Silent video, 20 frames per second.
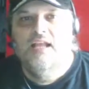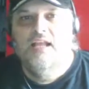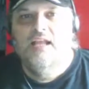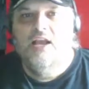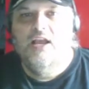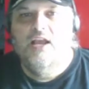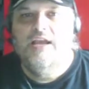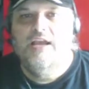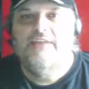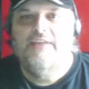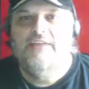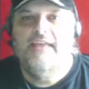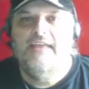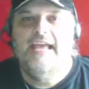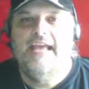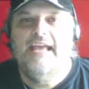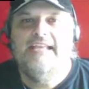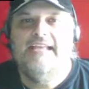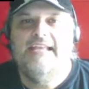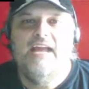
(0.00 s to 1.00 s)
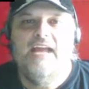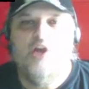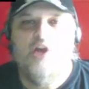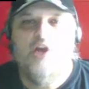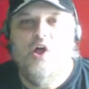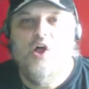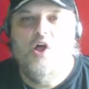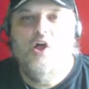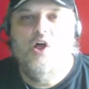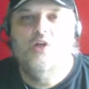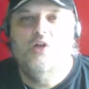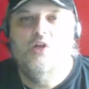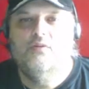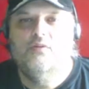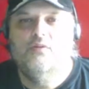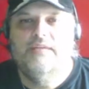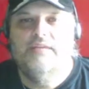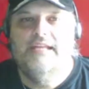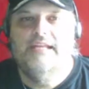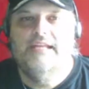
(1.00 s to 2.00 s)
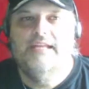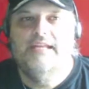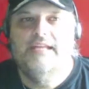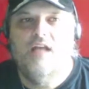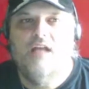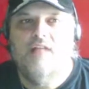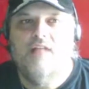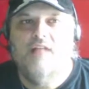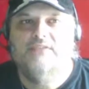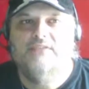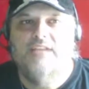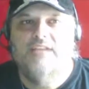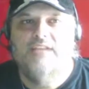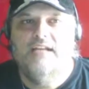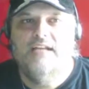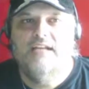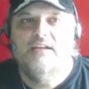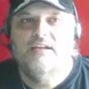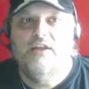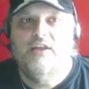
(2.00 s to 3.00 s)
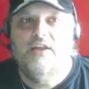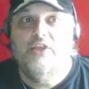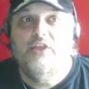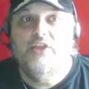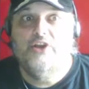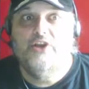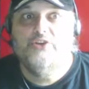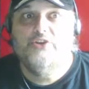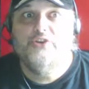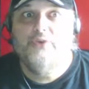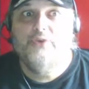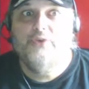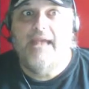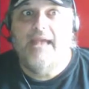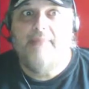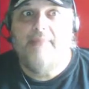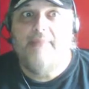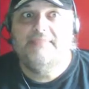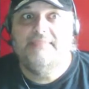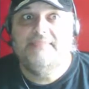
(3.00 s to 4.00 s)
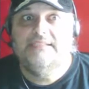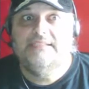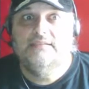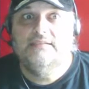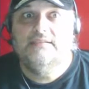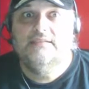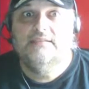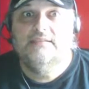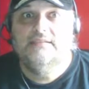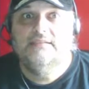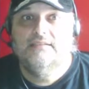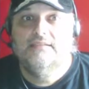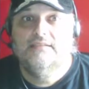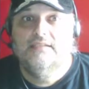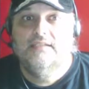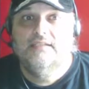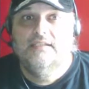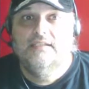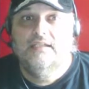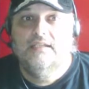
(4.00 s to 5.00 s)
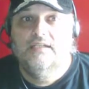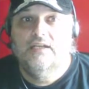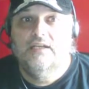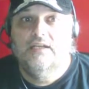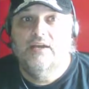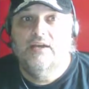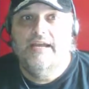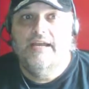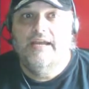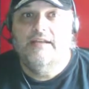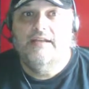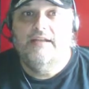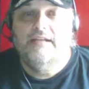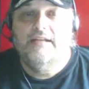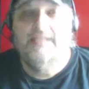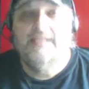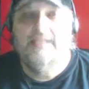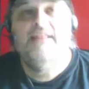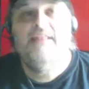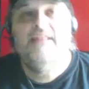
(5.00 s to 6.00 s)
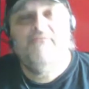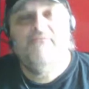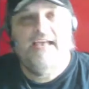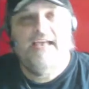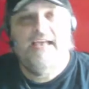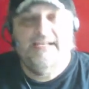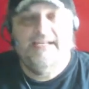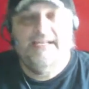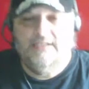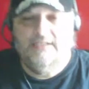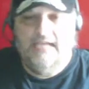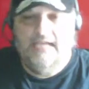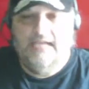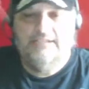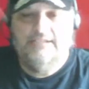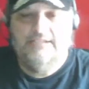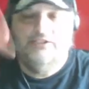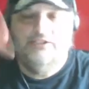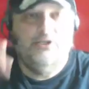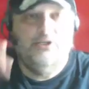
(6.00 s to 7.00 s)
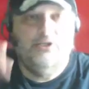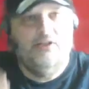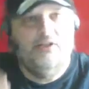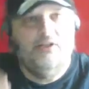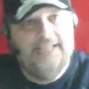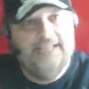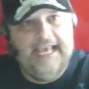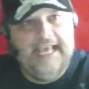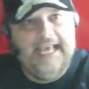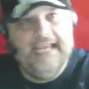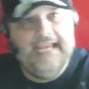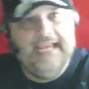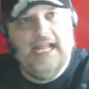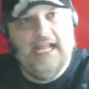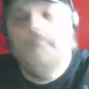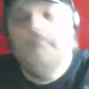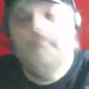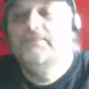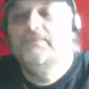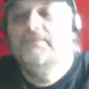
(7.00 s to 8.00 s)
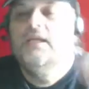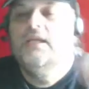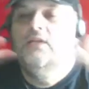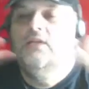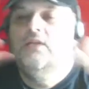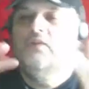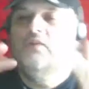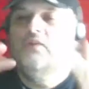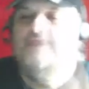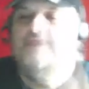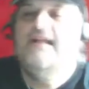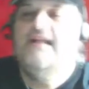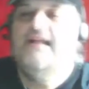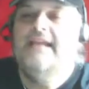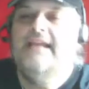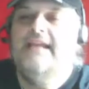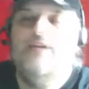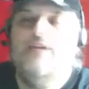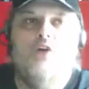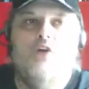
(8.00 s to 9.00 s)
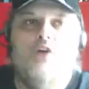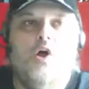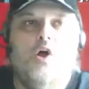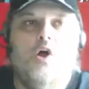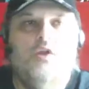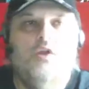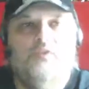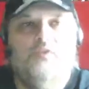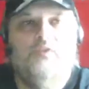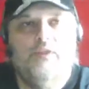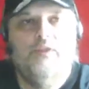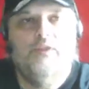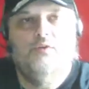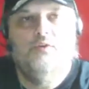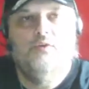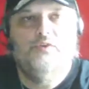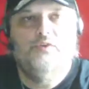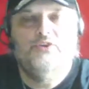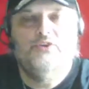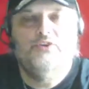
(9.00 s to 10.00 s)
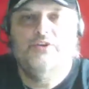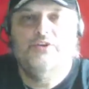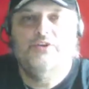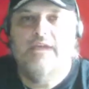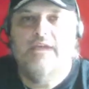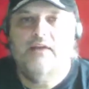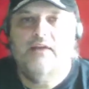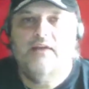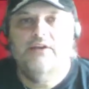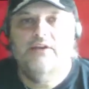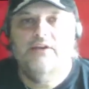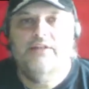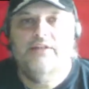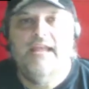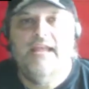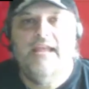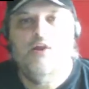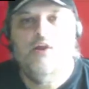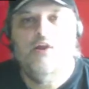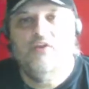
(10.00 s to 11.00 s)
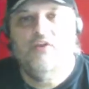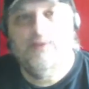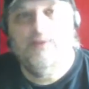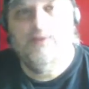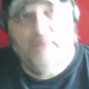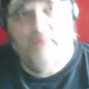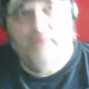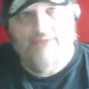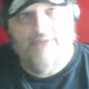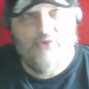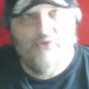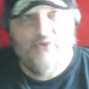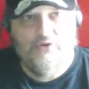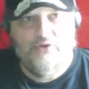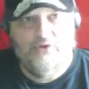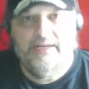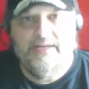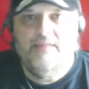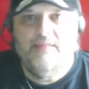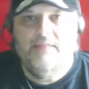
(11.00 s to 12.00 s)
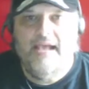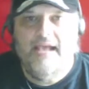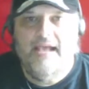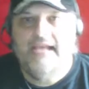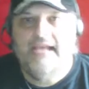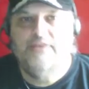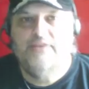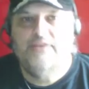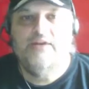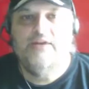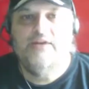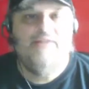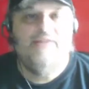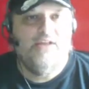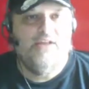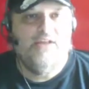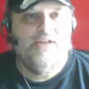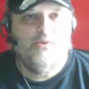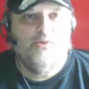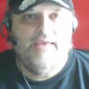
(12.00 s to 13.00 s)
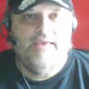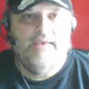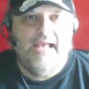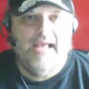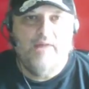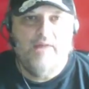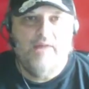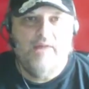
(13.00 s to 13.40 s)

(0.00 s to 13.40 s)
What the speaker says: All right, they head down a hole, then all of a sudden they're trapped. All right, and then they find other, because they can't get up, so they find another hole, and so they go searching down into that hole, and they go down further into the mine, trying to find their way out.